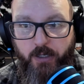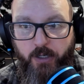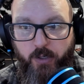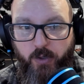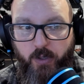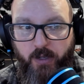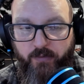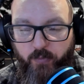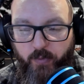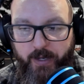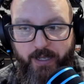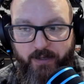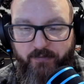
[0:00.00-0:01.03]
if
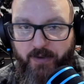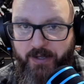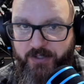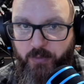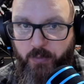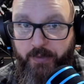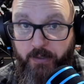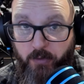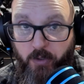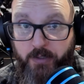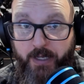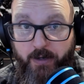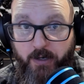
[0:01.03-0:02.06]
we had to find someone that
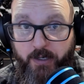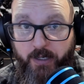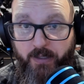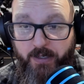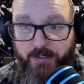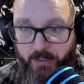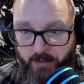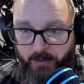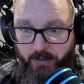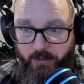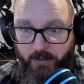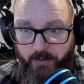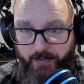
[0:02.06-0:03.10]
looked like Hercules,
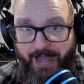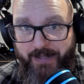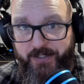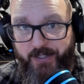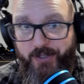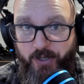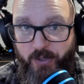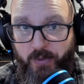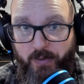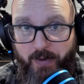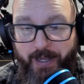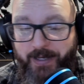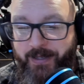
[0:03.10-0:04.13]
that's the dude,
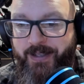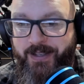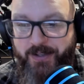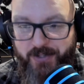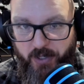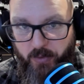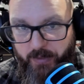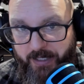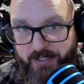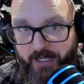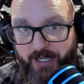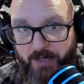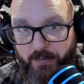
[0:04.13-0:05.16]
right? So let's
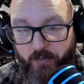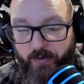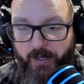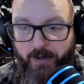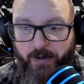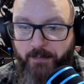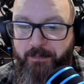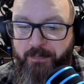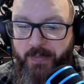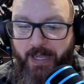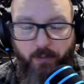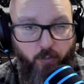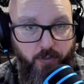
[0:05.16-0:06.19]
get him over here,
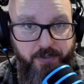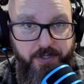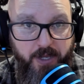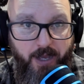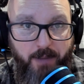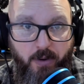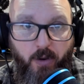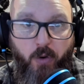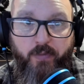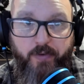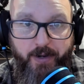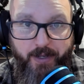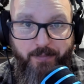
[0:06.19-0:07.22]
and we'll dub
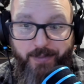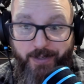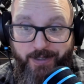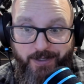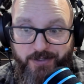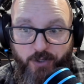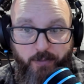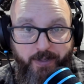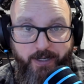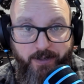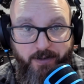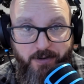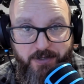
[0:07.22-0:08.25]
over him because nobody
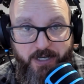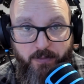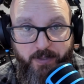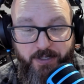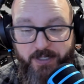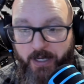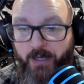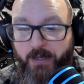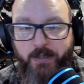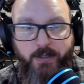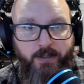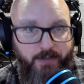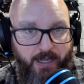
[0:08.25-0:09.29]
can understand what he's saying.
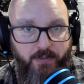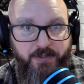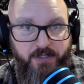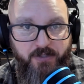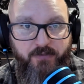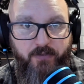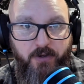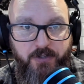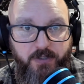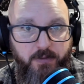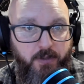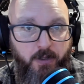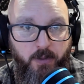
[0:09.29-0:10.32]
That was his first,
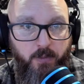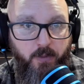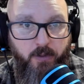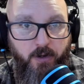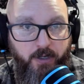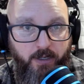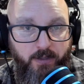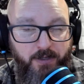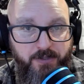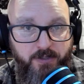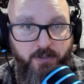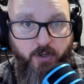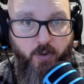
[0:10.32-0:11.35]
Hercules
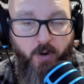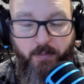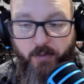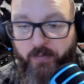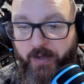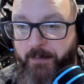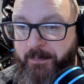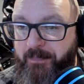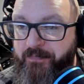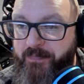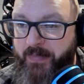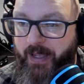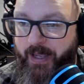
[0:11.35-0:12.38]
in New York movie,
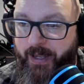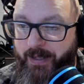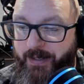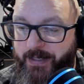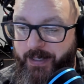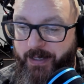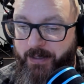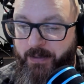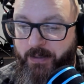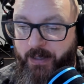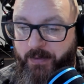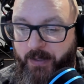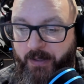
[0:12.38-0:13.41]
and
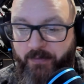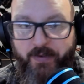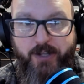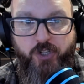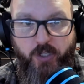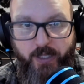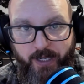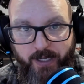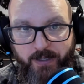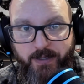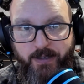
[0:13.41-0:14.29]
then eventually